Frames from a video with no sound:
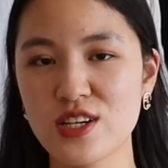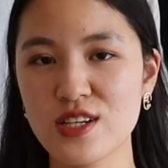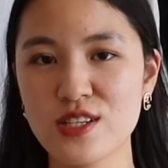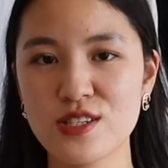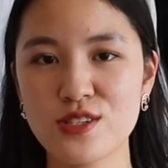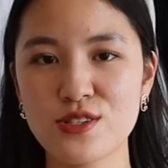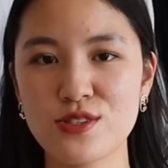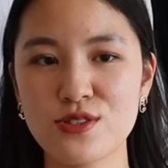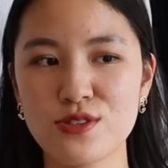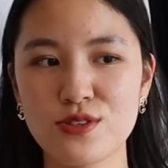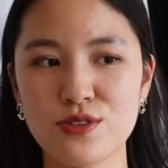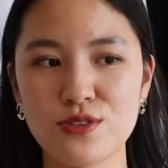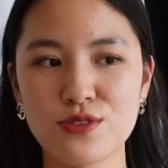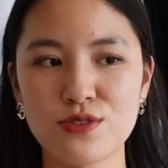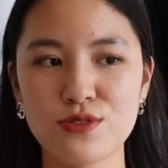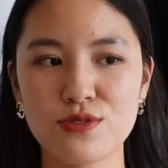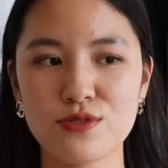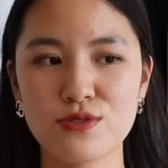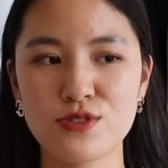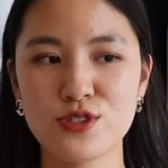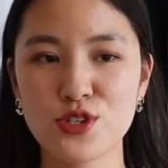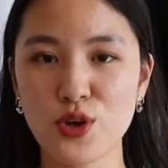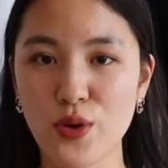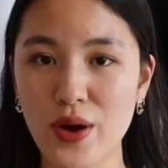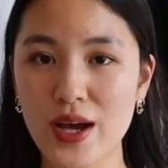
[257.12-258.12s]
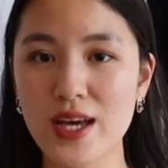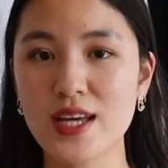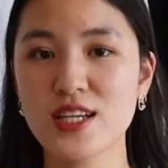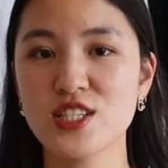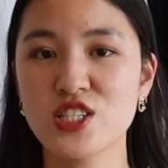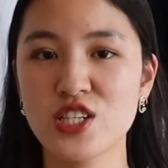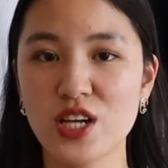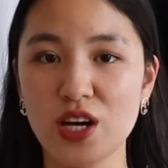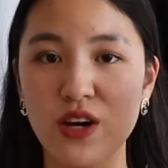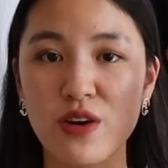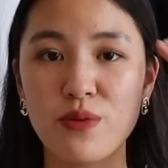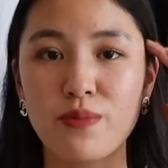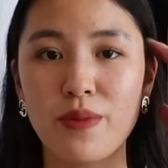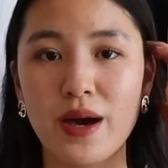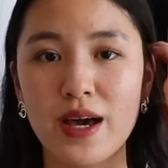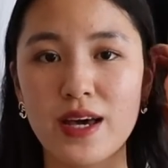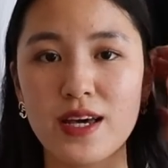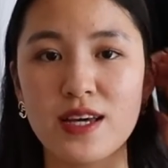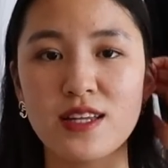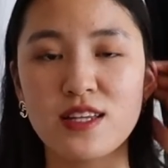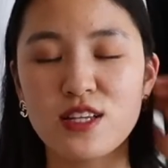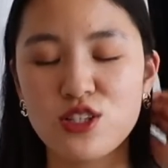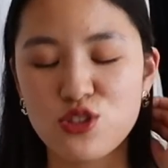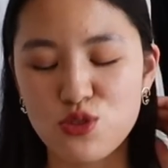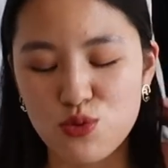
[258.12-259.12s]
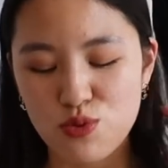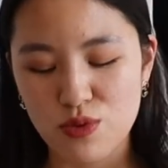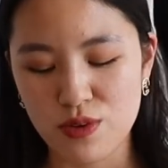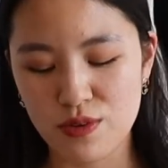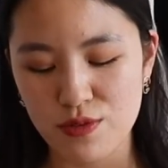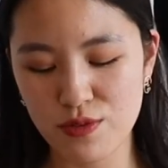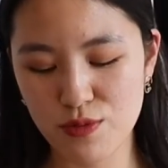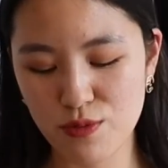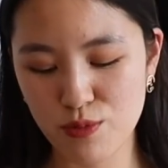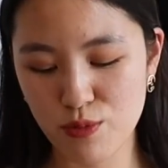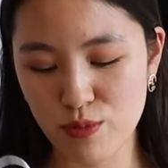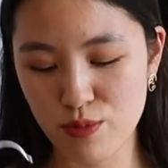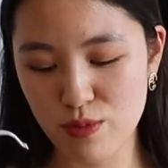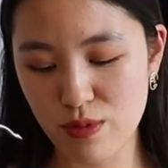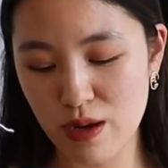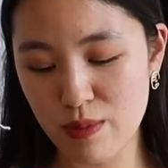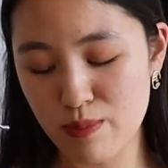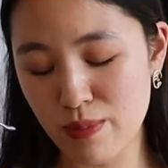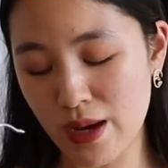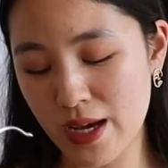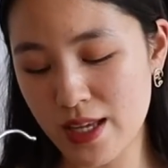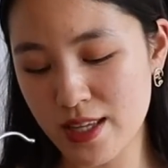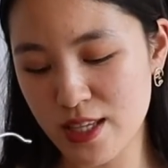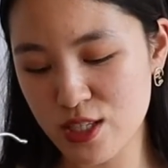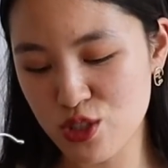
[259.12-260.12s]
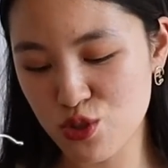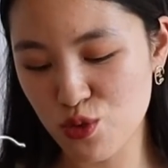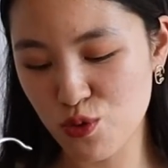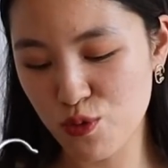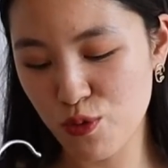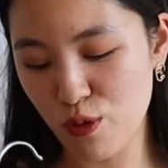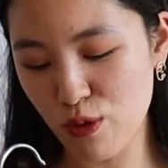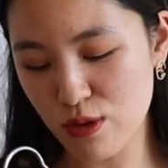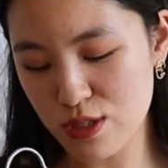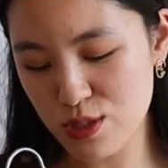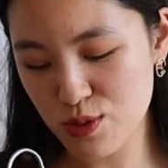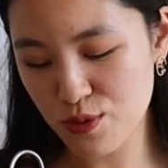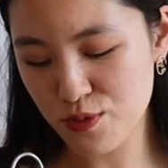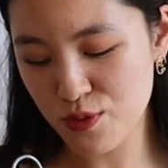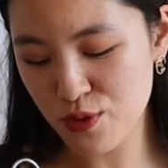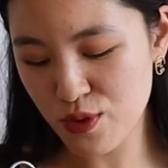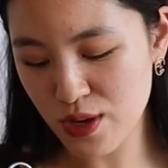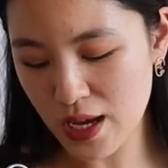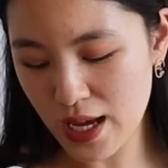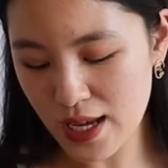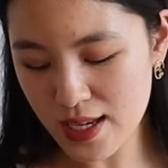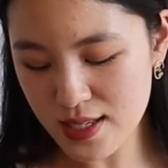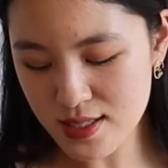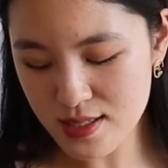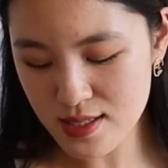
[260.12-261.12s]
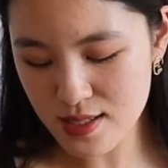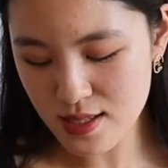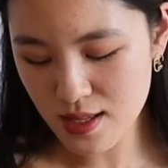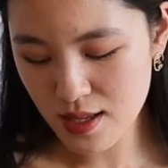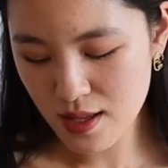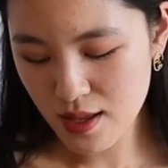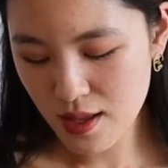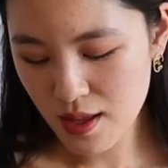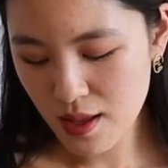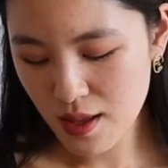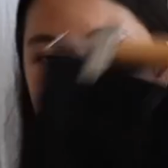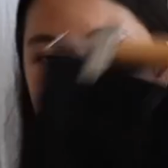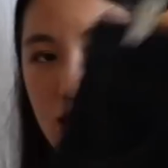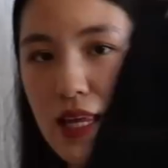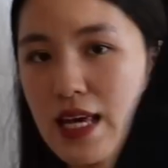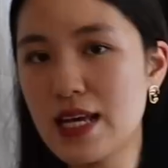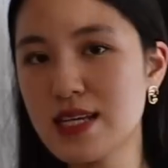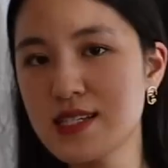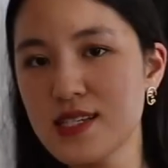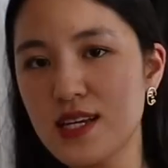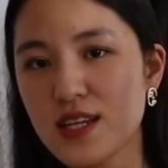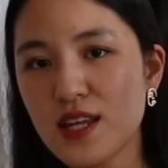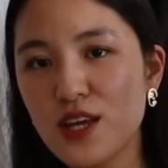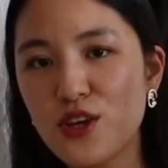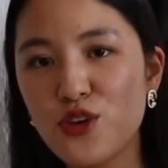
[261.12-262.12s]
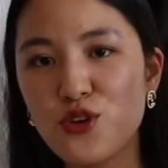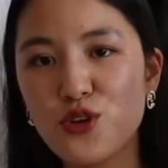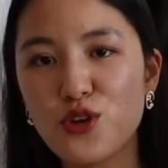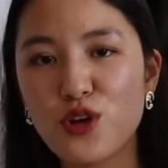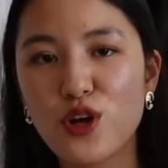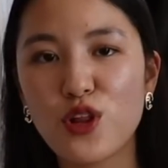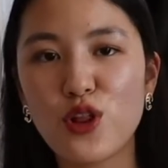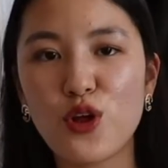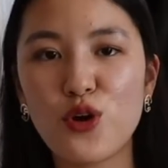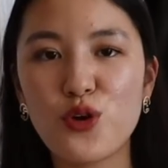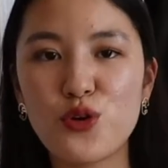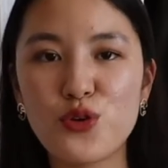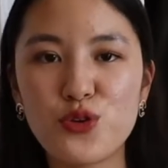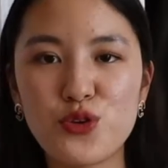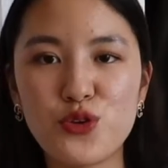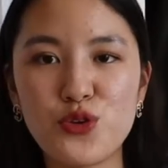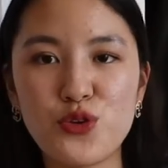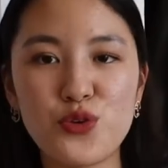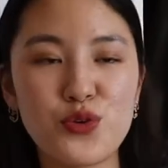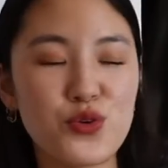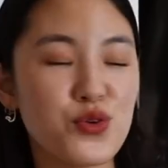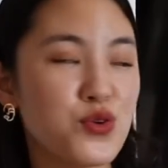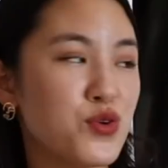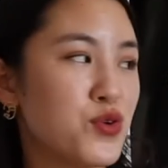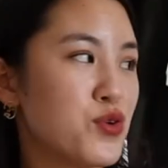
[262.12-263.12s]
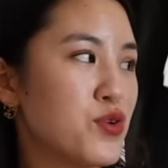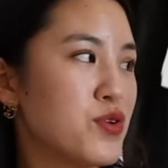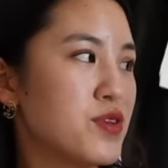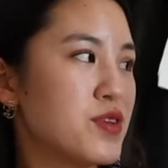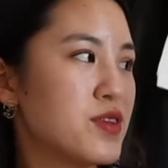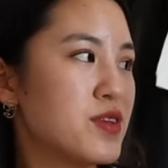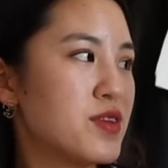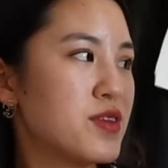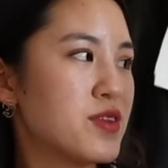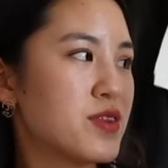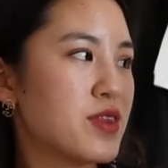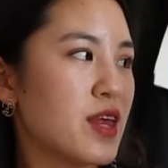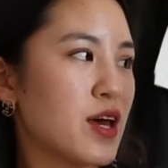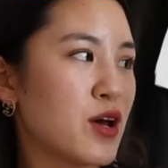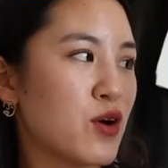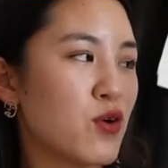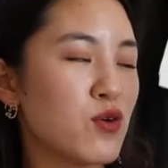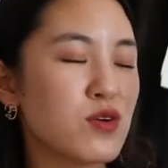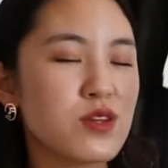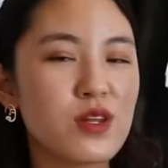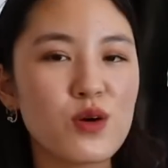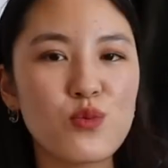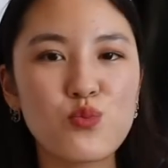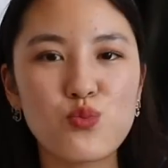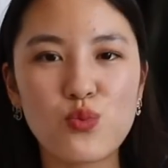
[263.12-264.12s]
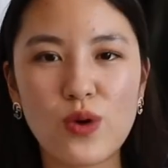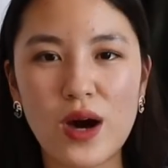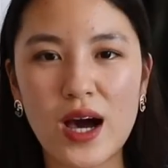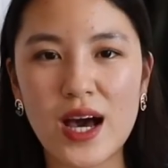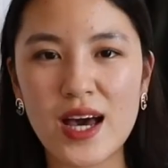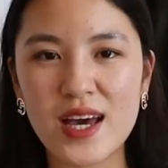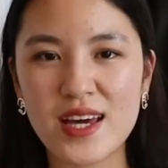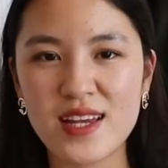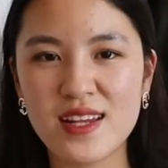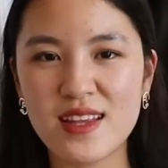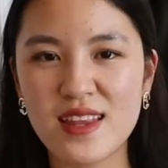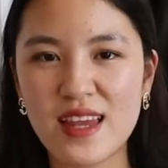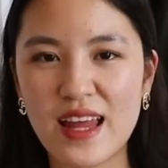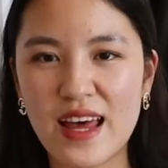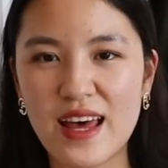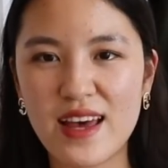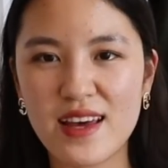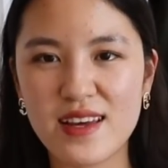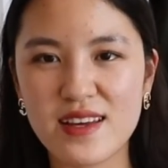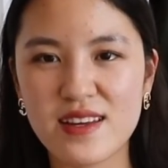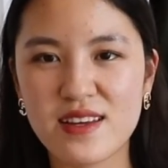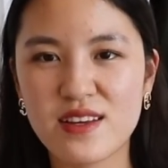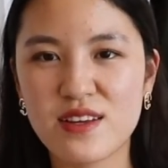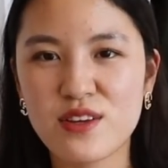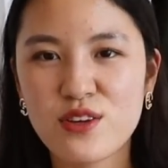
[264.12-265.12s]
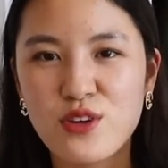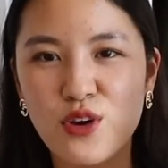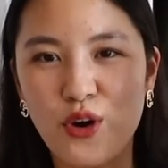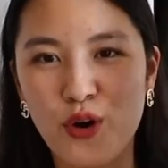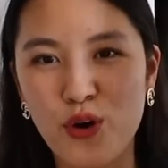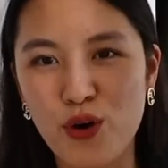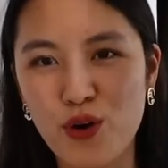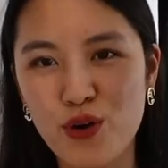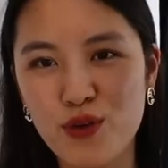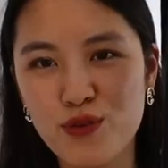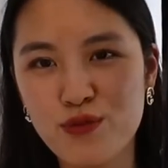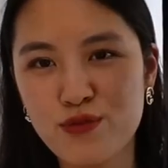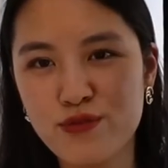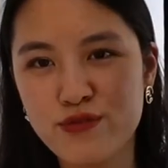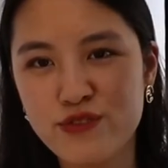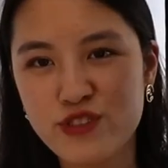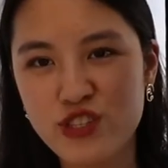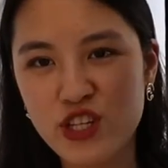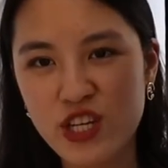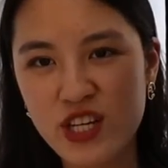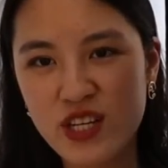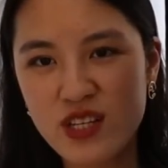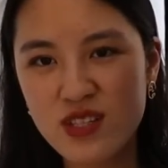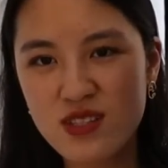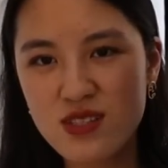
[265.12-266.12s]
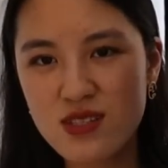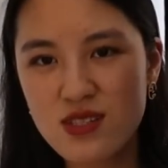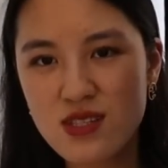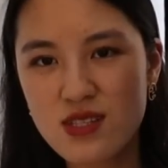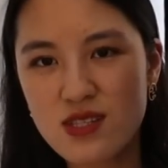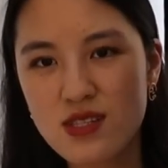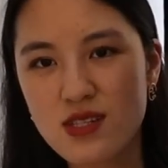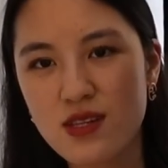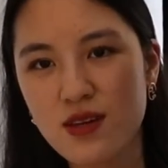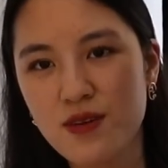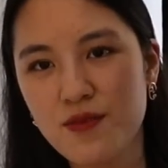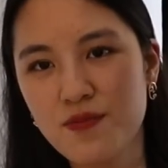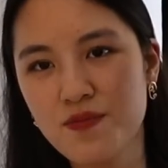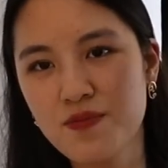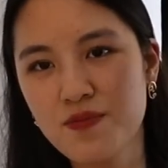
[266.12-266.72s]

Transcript: just so I can share my initial thoughts with you guys. These are the Uniqlo U, they're called the wide leg curve jeans.